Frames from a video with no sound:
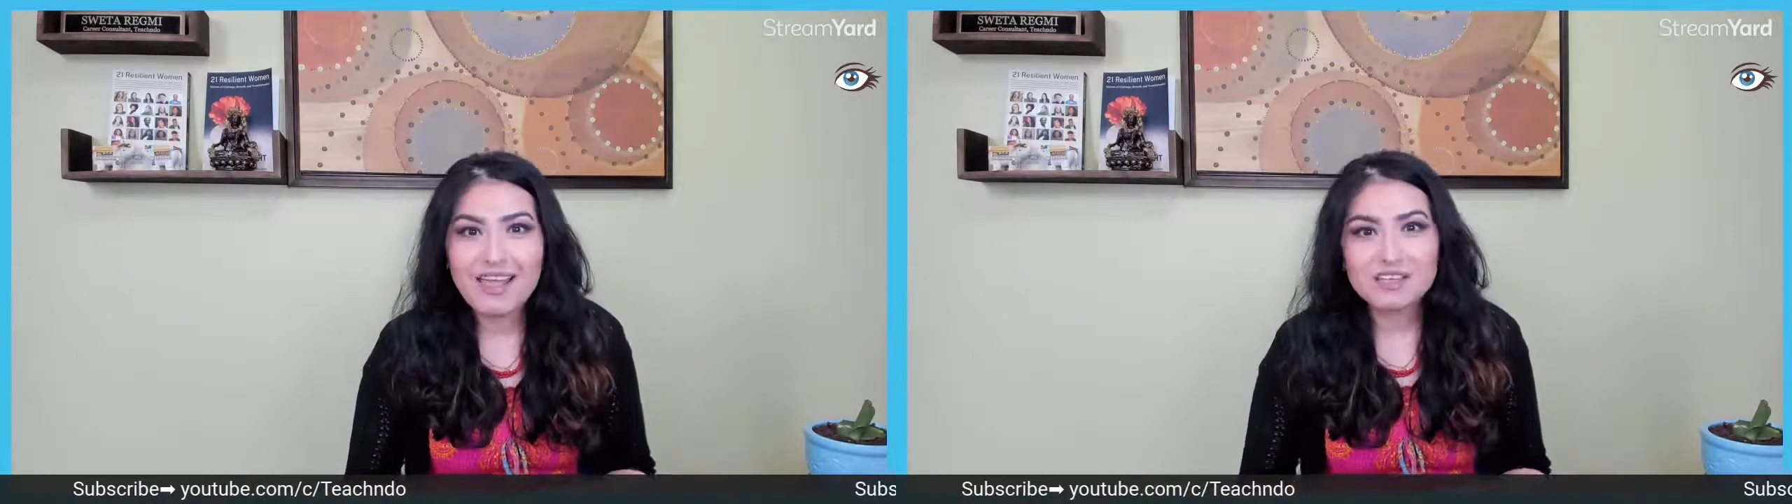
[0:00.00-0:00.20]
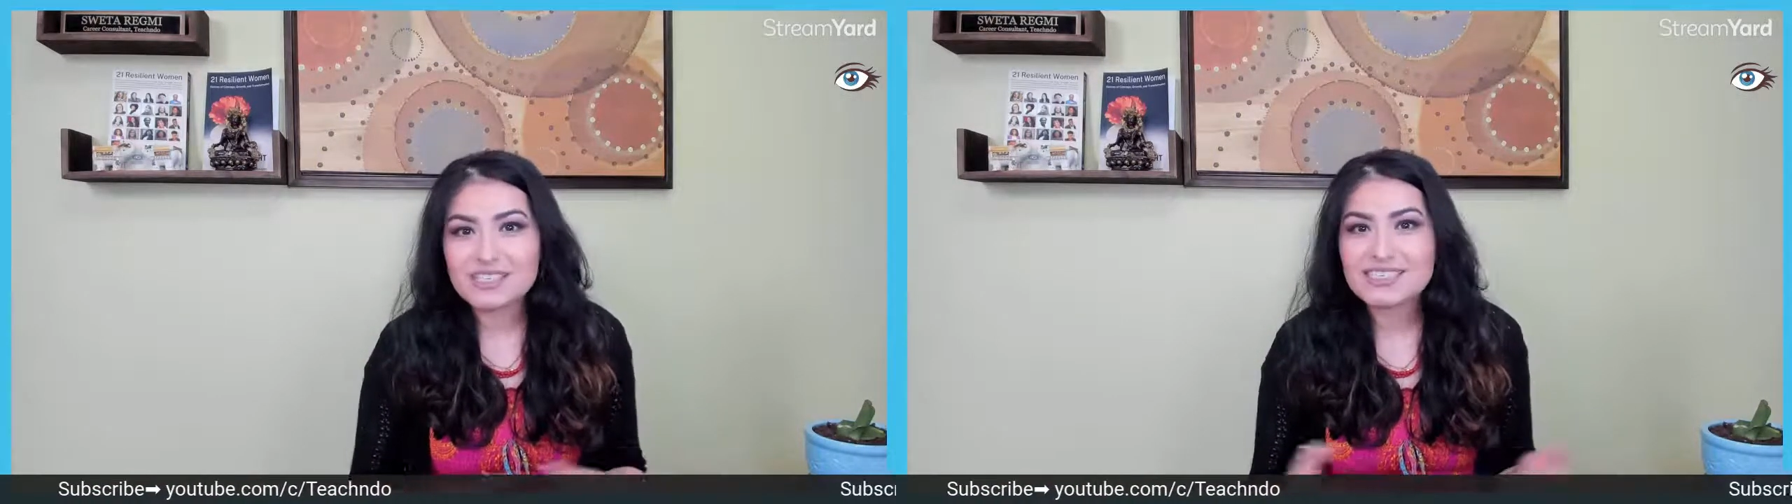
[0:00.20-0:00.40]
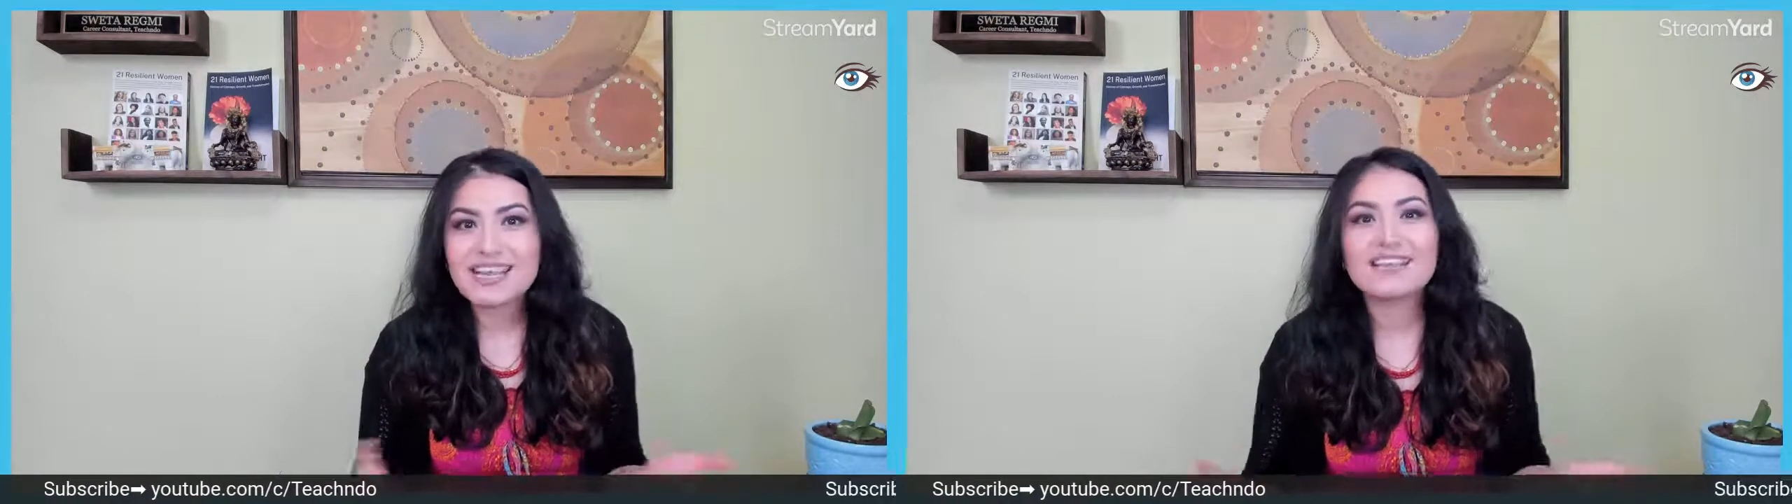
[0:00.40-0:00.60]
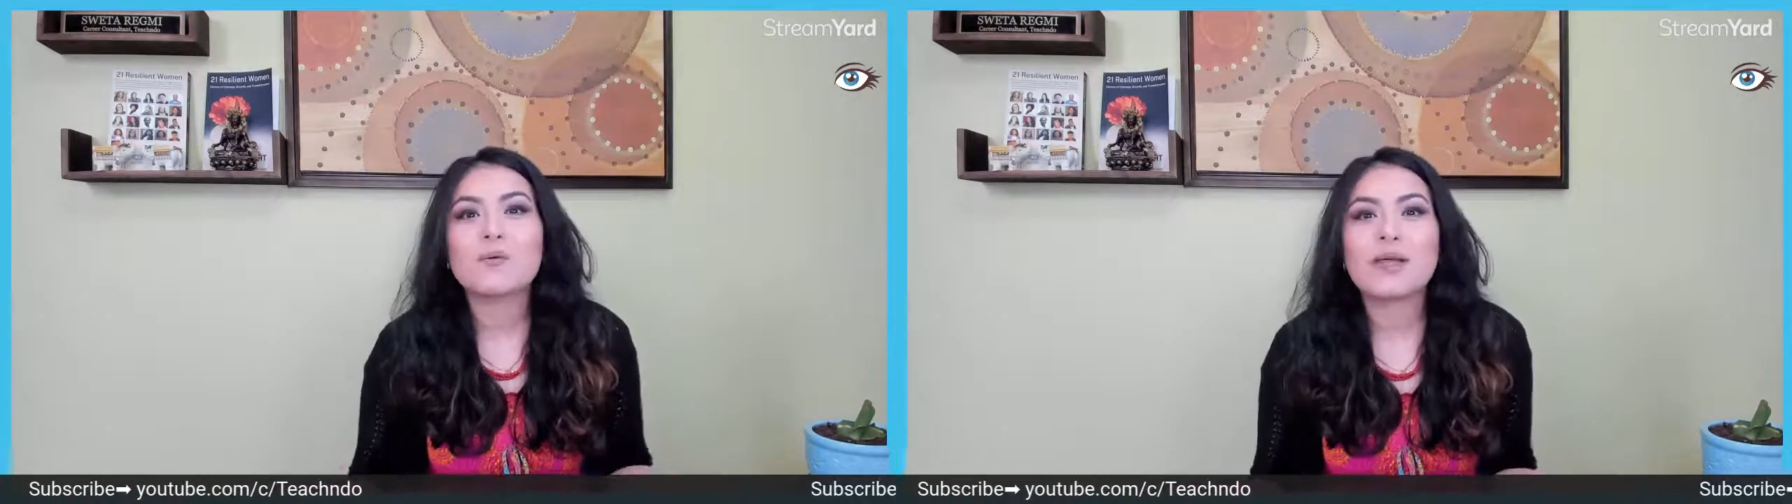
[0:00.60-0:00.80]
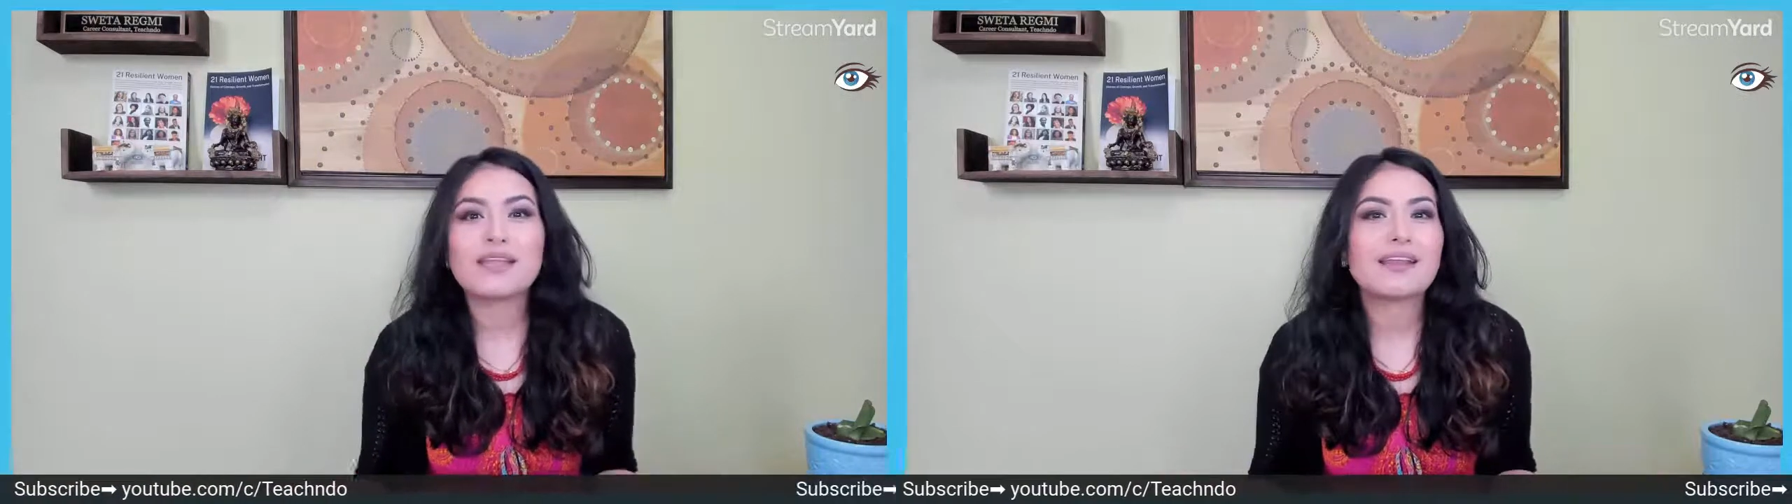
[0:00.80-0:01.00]
Just like the
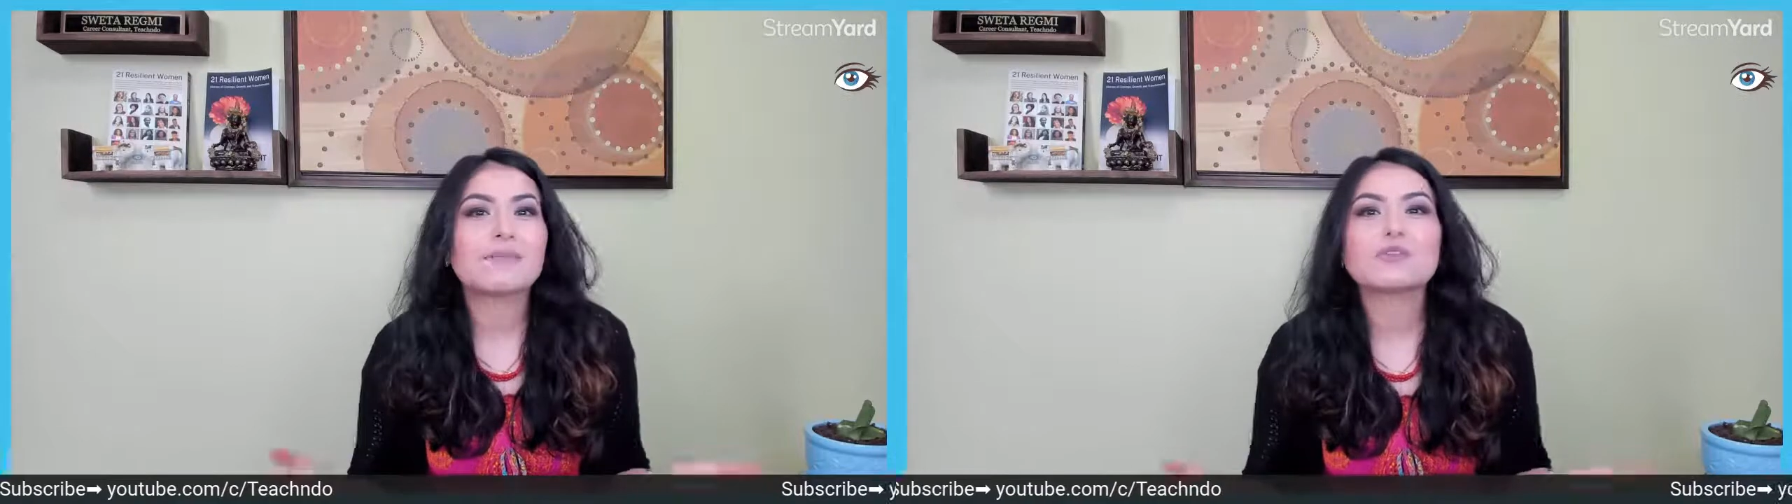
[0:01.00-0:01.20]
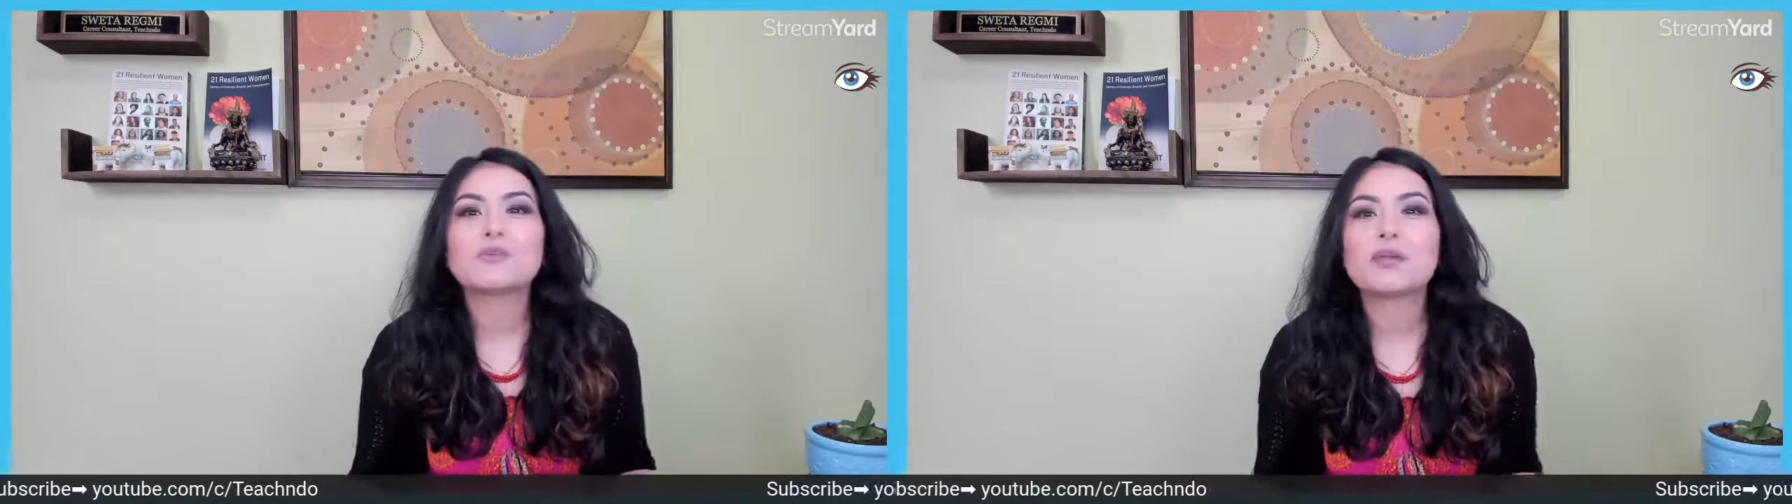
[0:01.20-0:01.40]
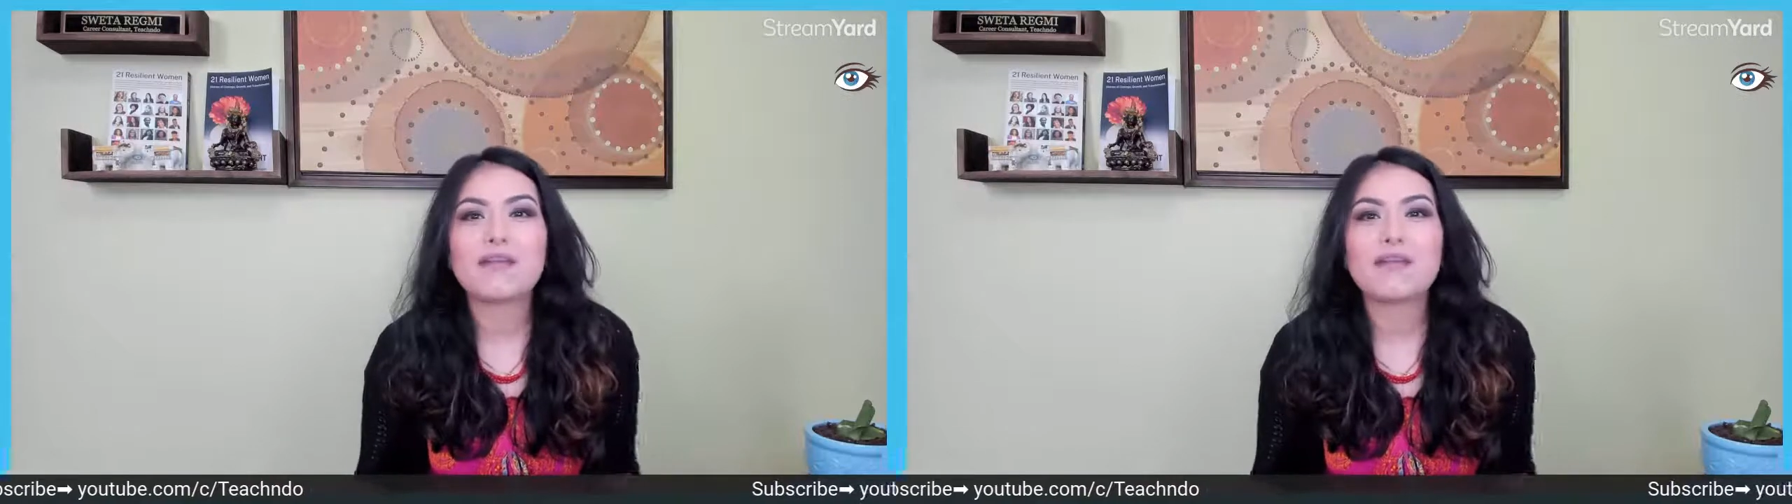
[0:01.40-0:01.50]
way that I'm doing